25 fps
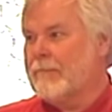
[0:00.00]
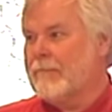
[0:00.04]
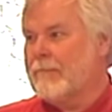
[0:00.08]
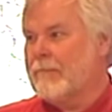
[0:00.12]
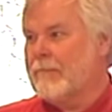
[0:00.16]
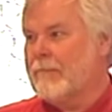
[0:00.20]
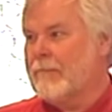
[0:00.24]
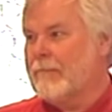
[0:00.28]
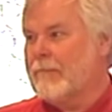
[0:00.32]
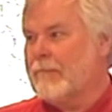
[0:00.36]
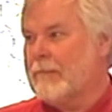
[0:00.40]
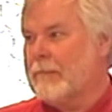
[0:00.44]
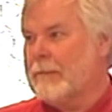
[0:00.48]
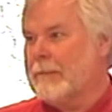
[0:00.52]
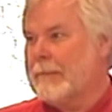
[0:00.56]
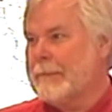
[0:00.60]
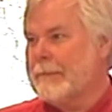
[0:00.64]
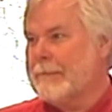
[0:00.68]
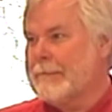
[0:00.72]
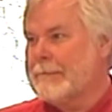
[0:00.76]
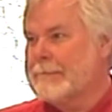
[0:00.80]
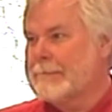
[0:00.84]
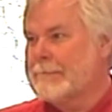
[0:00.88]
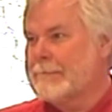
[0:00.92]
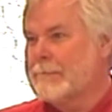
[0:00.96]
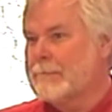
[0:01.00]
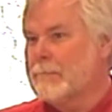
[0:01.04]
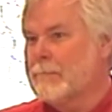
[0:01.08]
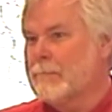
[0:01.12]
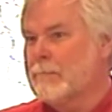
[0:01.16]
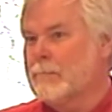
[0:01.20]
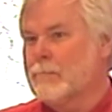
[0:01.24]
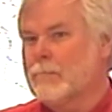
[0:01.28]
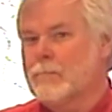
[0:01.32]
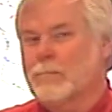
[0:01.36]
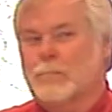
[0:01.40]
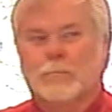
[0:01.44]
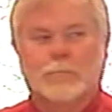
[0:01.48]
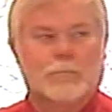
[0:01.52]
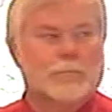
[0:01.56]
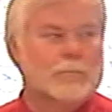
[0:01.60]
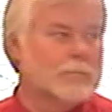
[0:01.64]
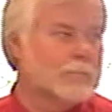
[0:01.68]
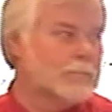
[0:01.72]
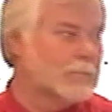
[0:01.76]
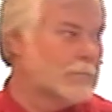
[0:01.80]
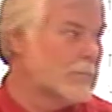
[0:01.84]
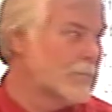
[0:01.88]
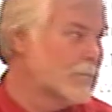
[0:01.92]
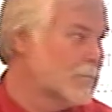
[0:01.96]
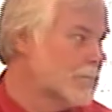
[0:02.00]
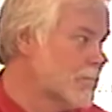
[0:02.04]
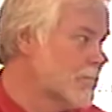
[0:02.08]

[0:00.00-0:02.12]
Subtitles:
Nothing is said.